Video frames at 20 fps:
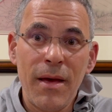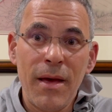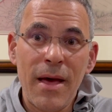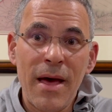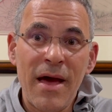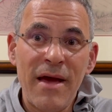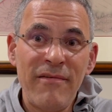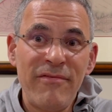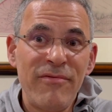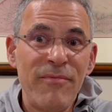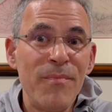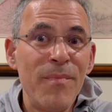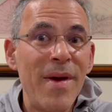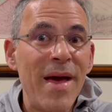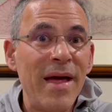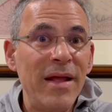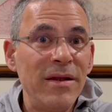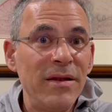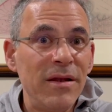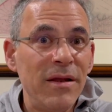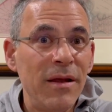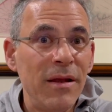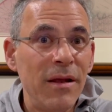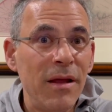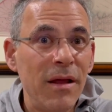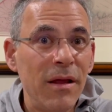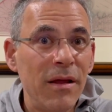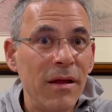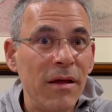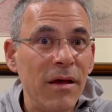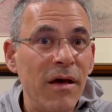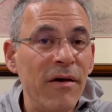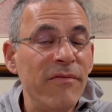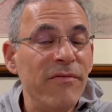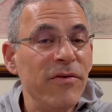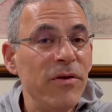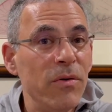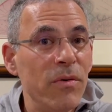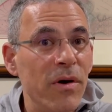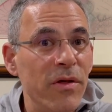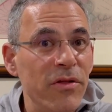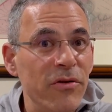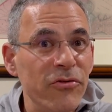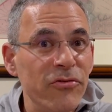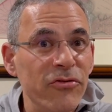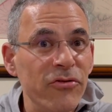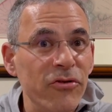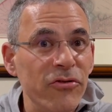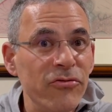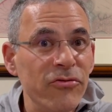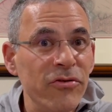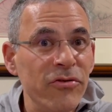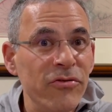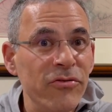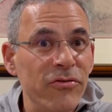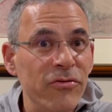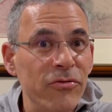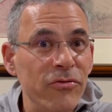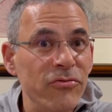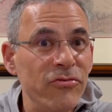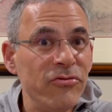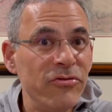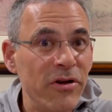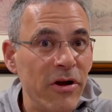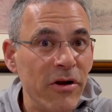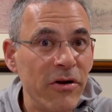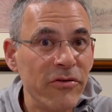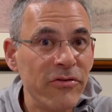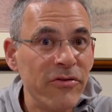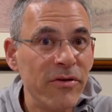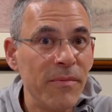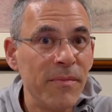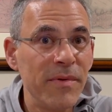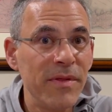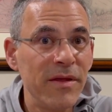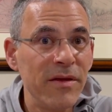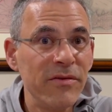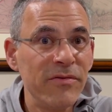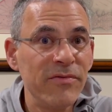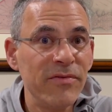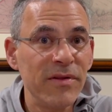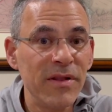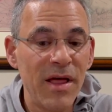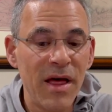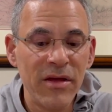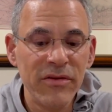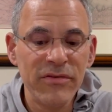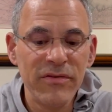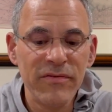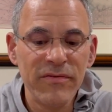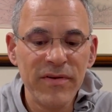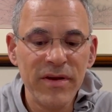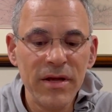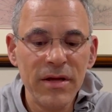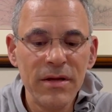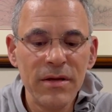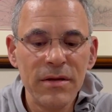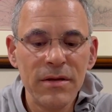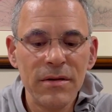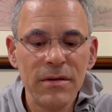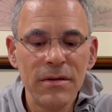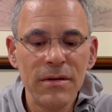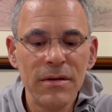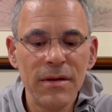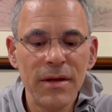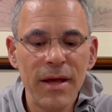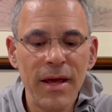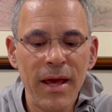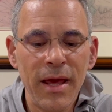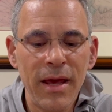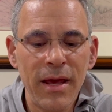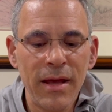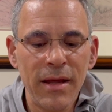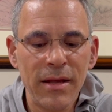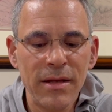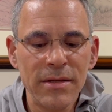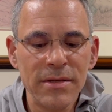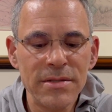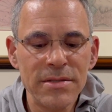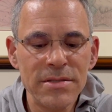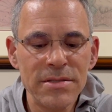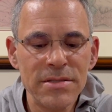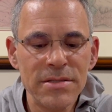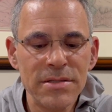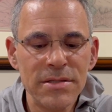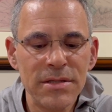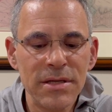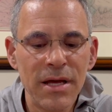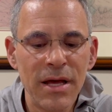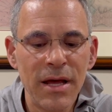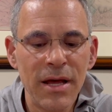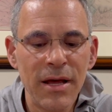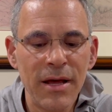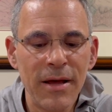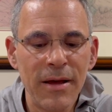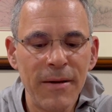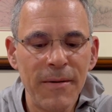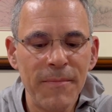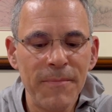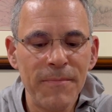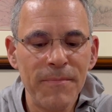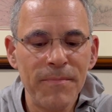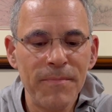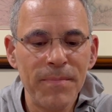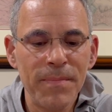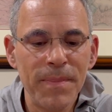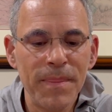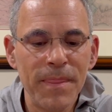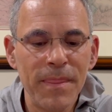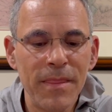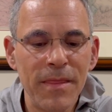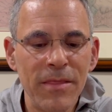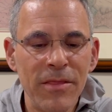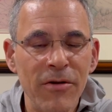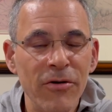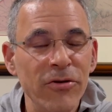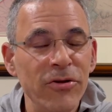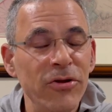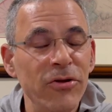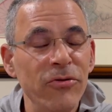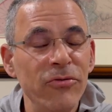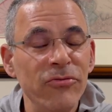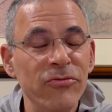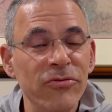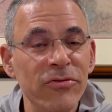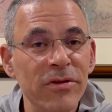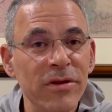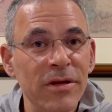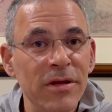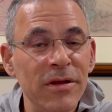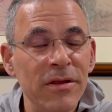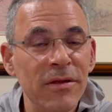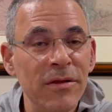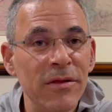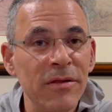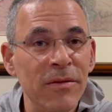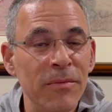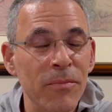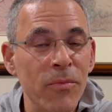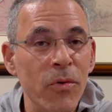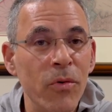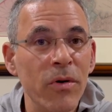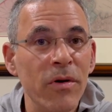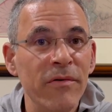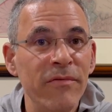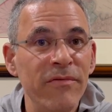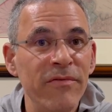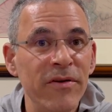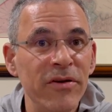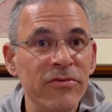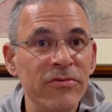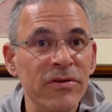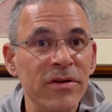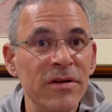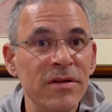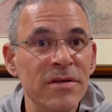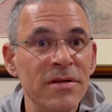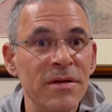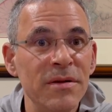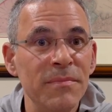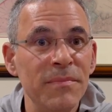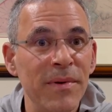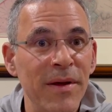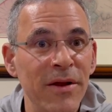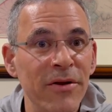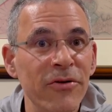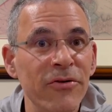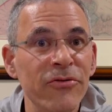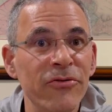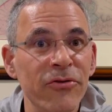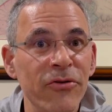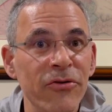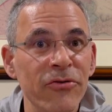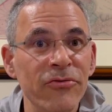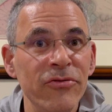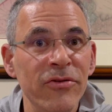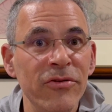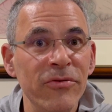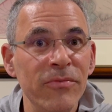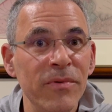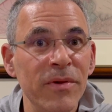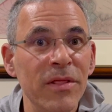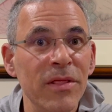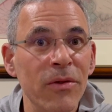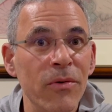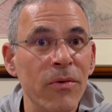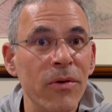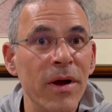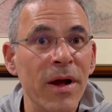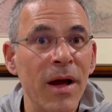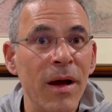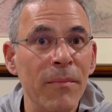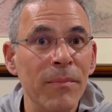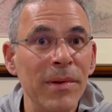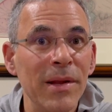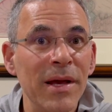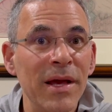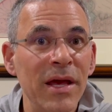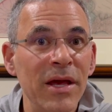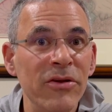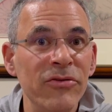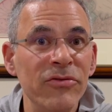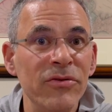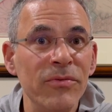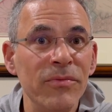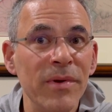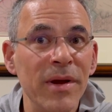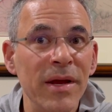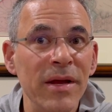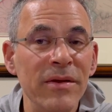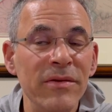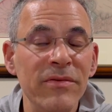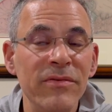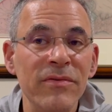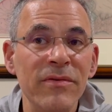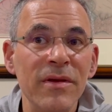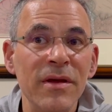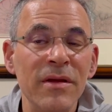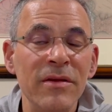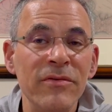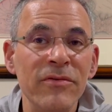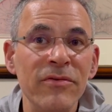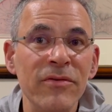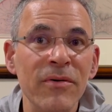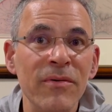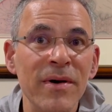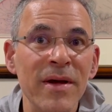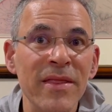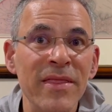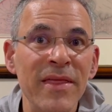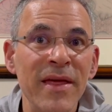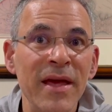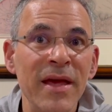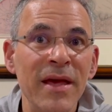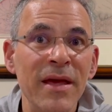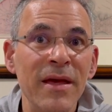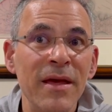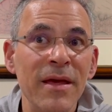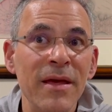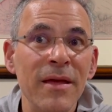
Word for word: I've met a few other surgeons who share some of this philosophy, and um, they're usually the, the more efficient and better surgeons with lower complication rates. And so I think